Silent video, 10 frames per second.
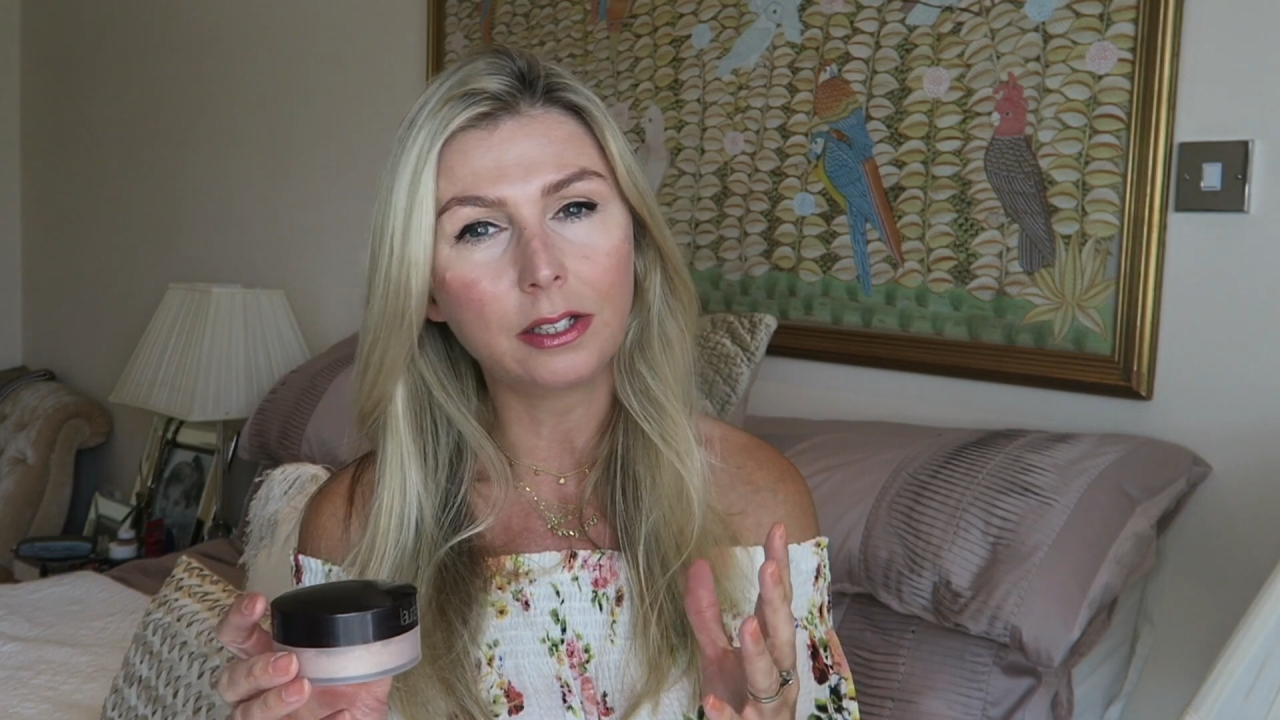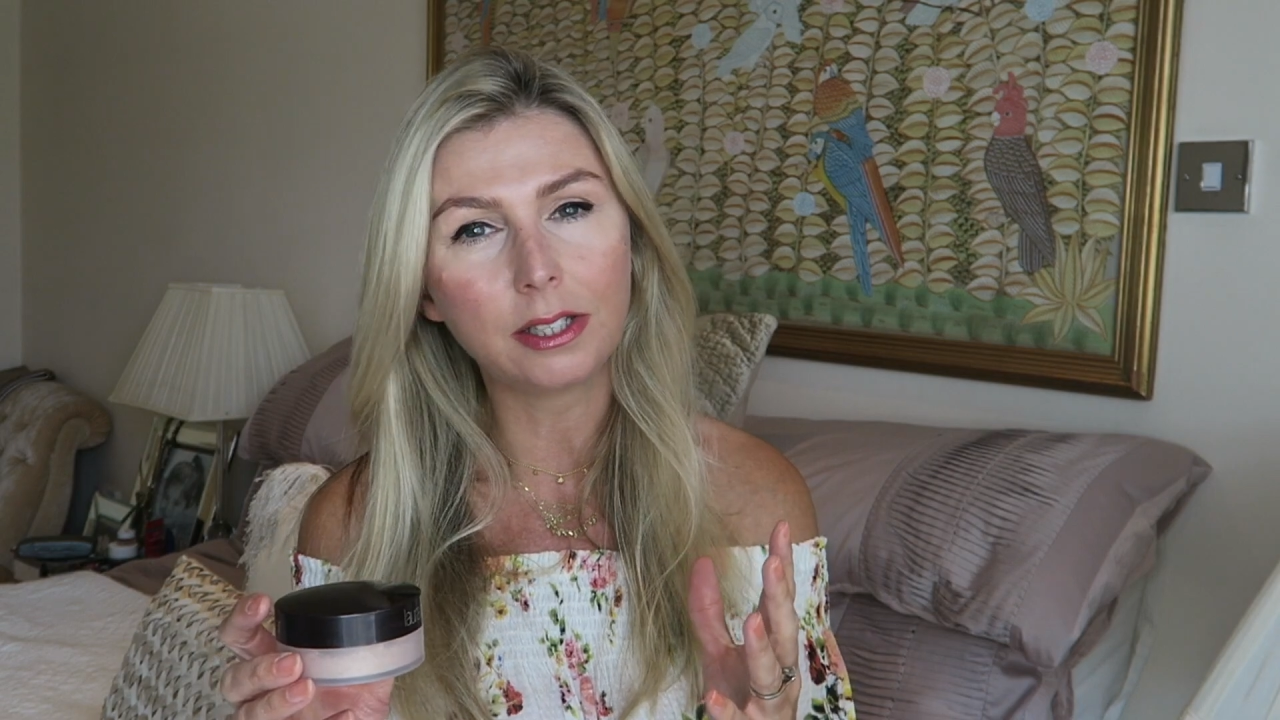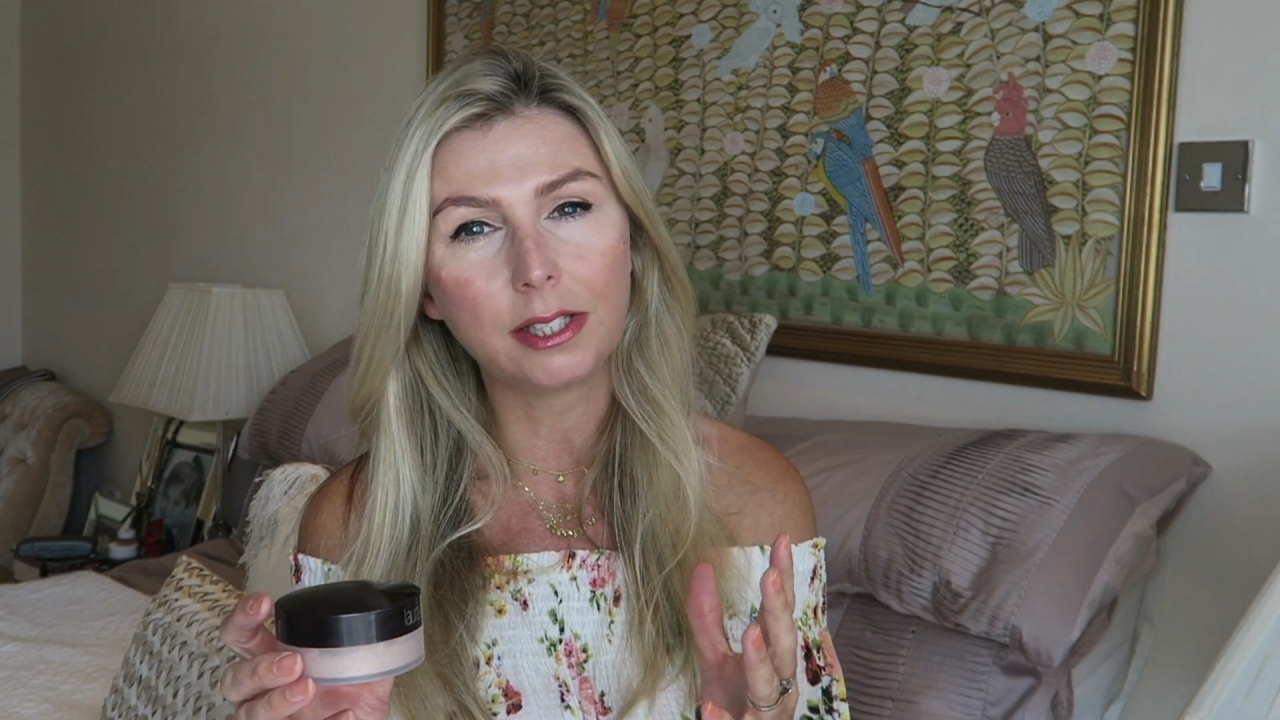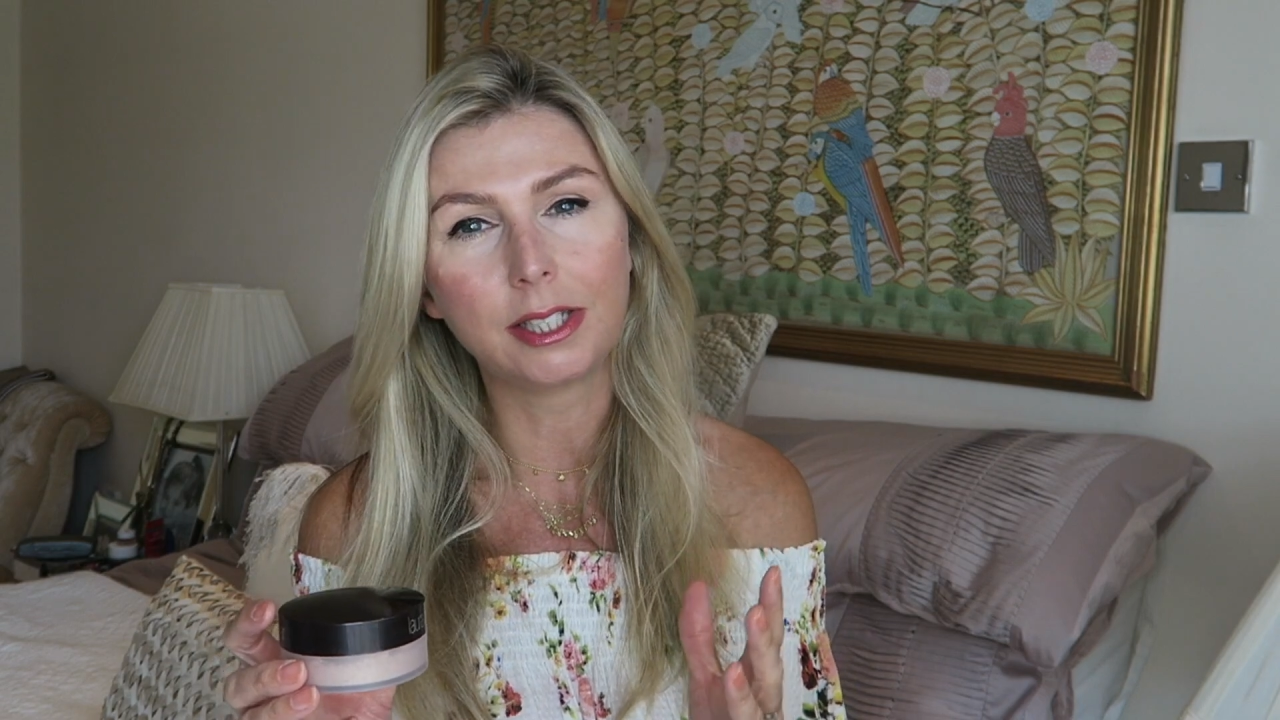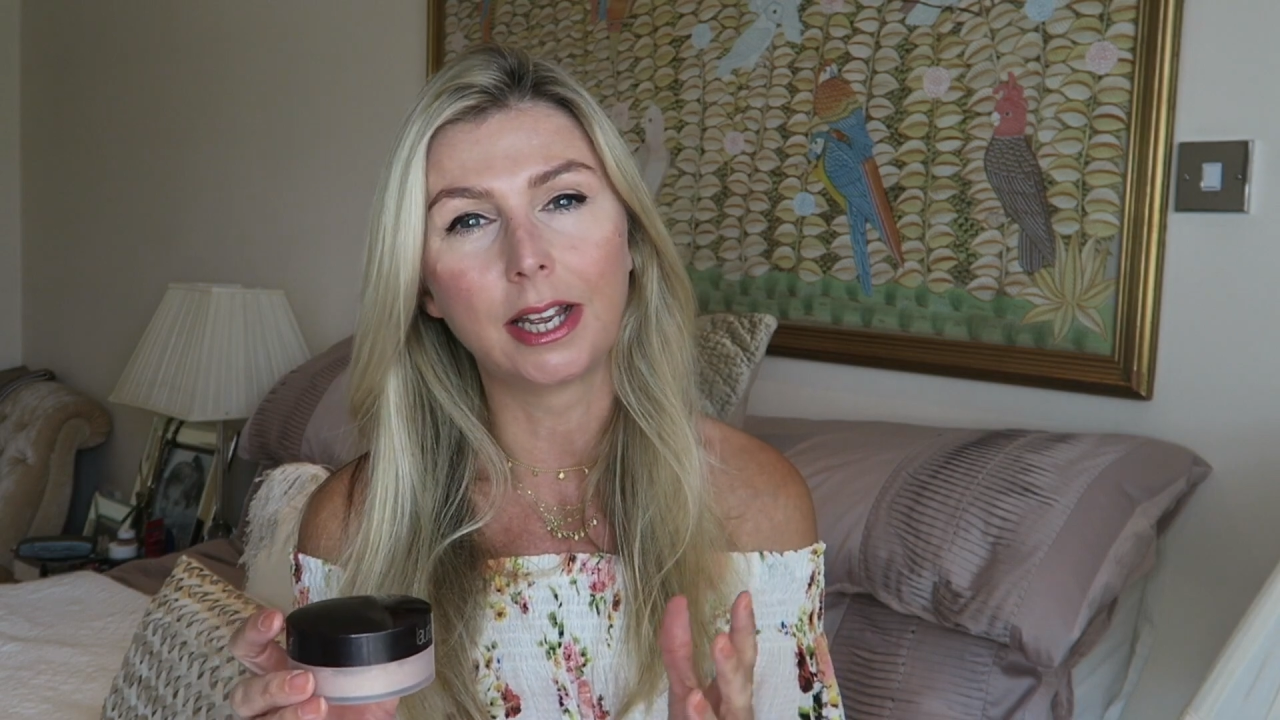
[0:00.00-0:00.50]

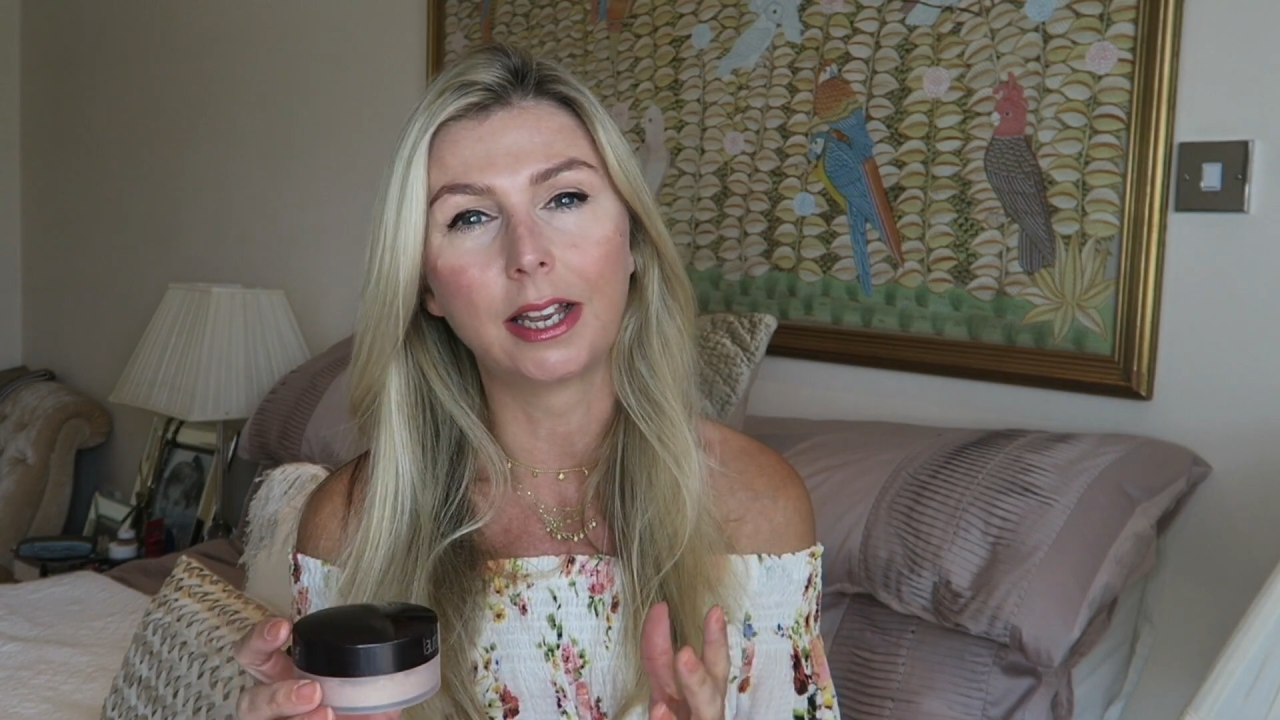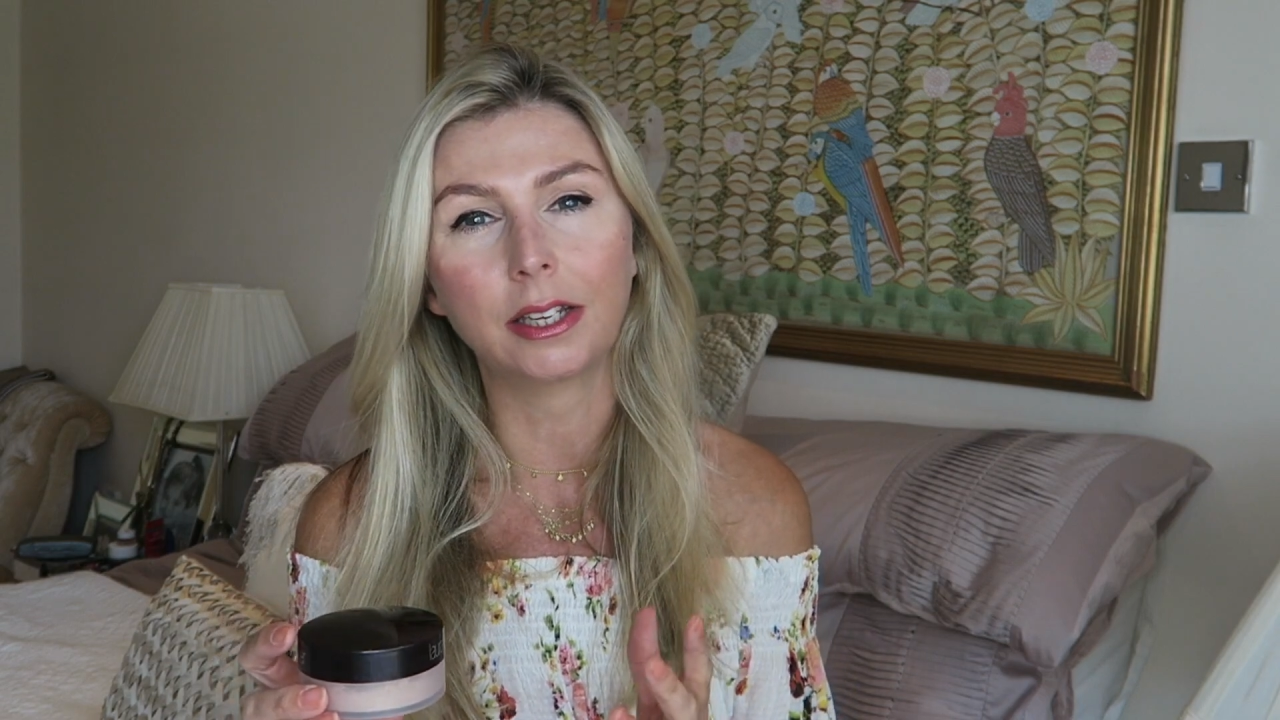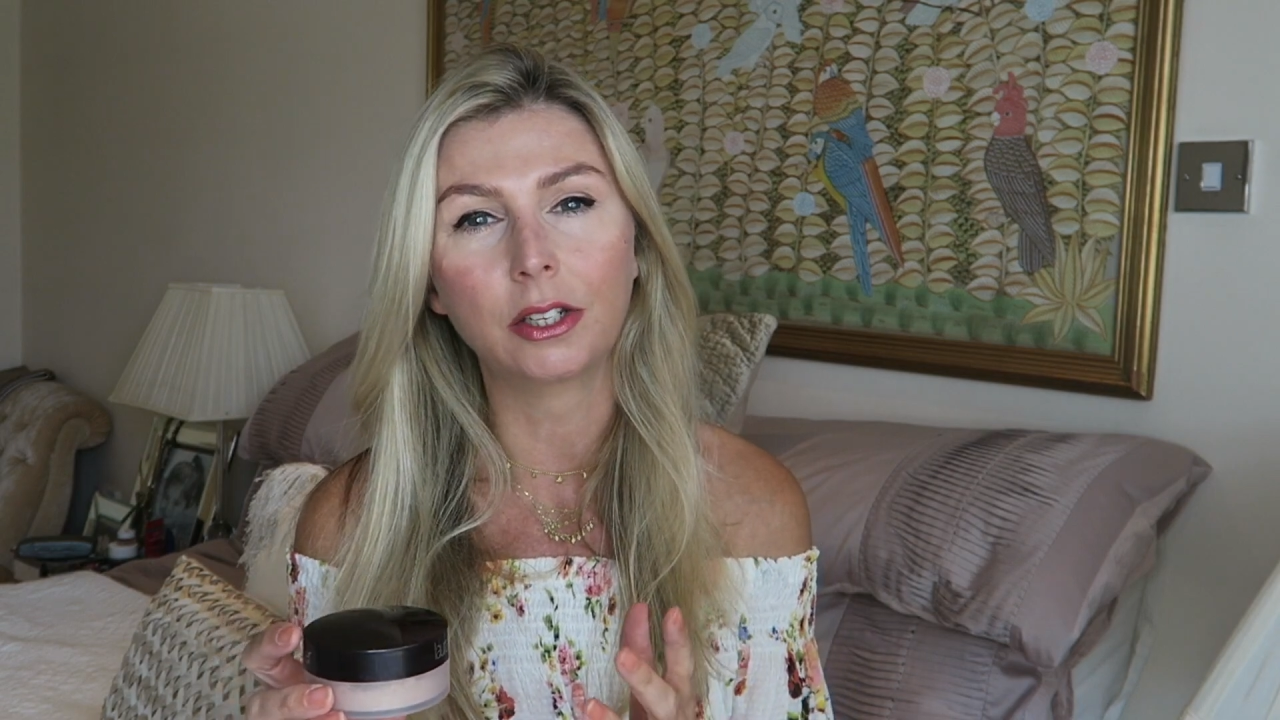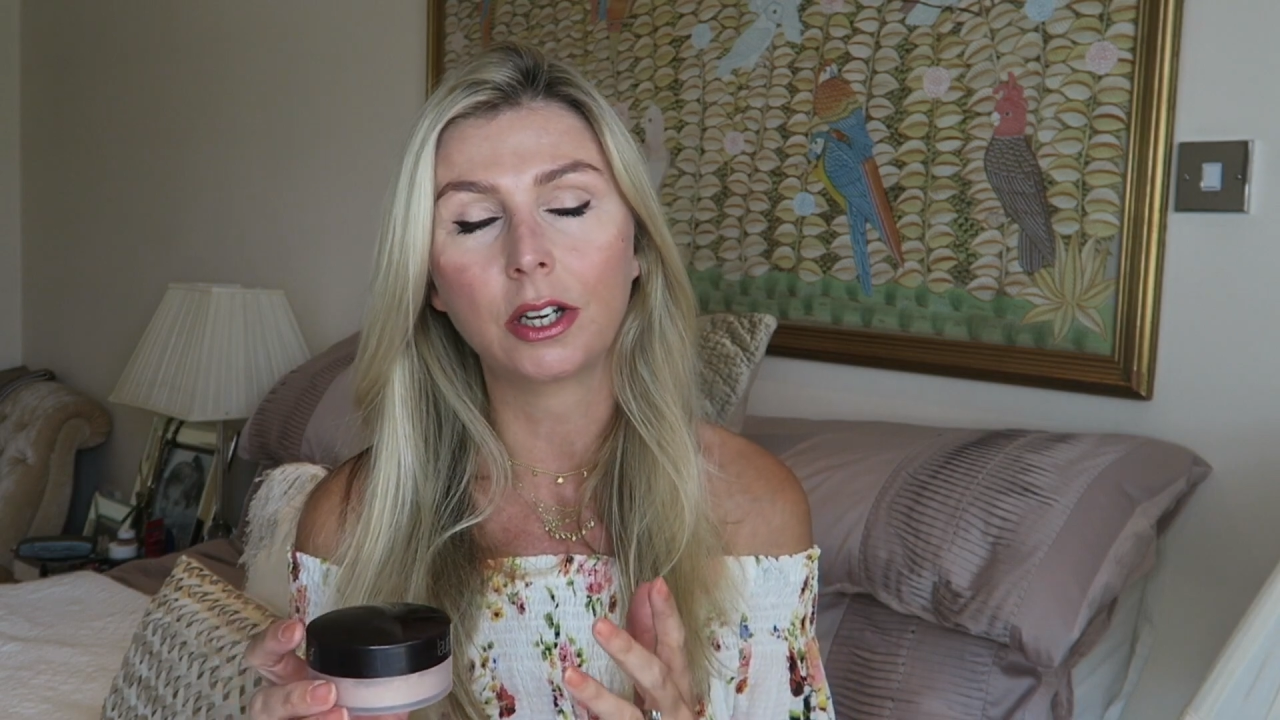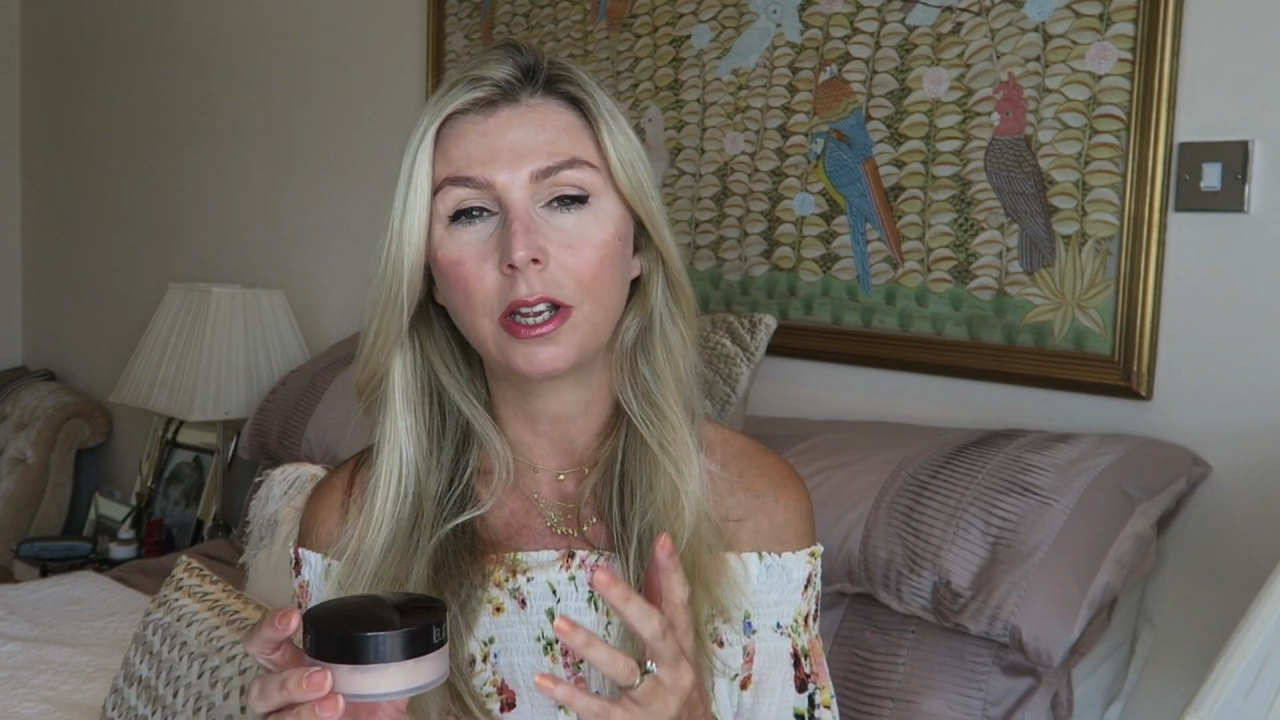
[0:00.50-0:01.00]

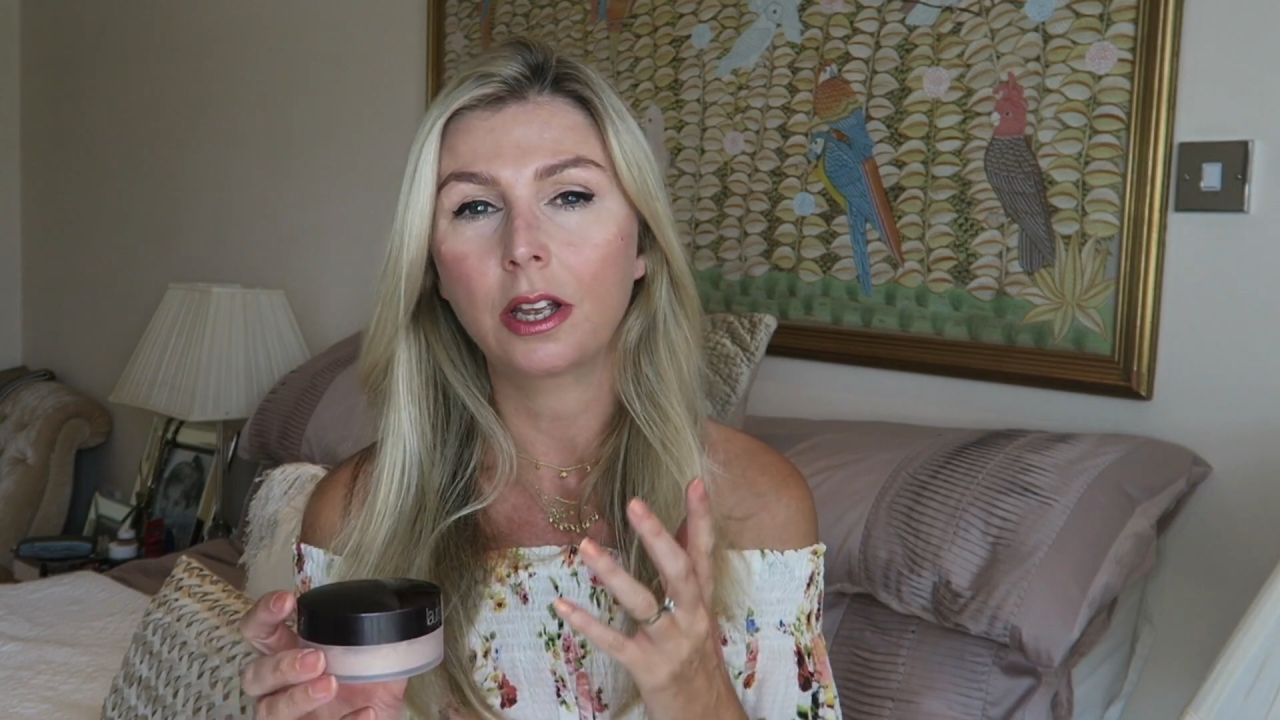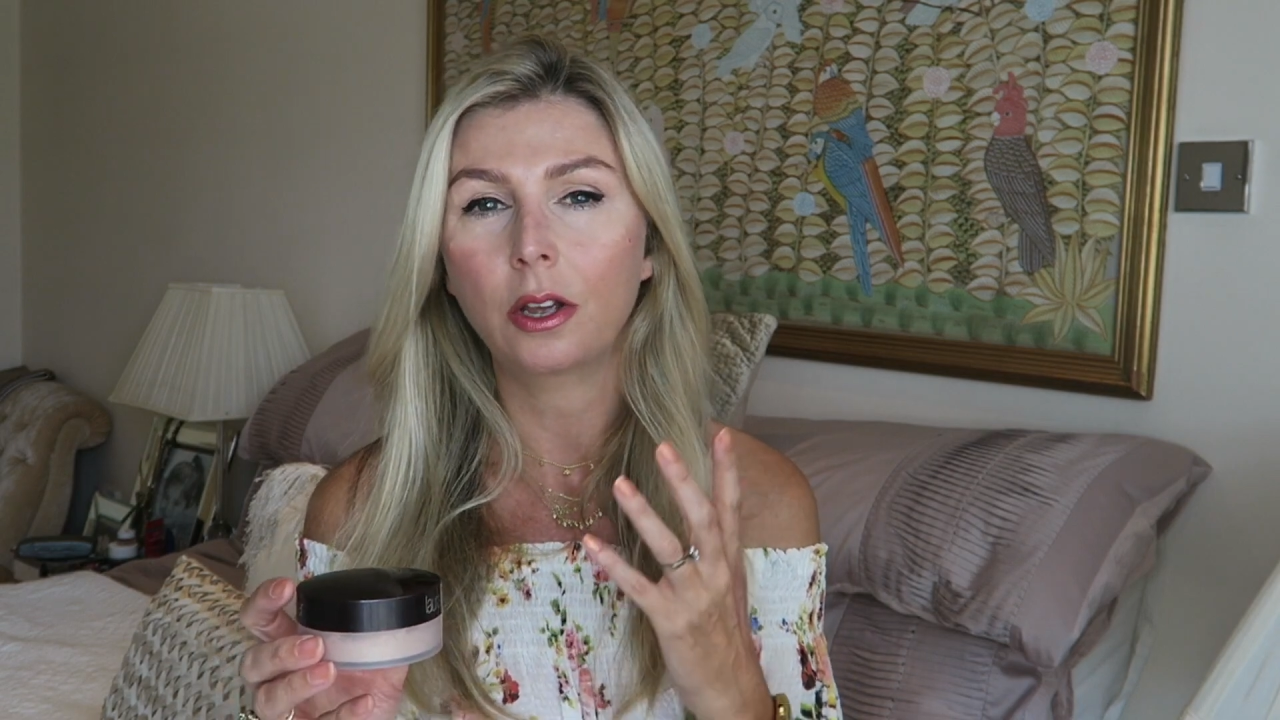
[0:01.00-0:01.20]
understand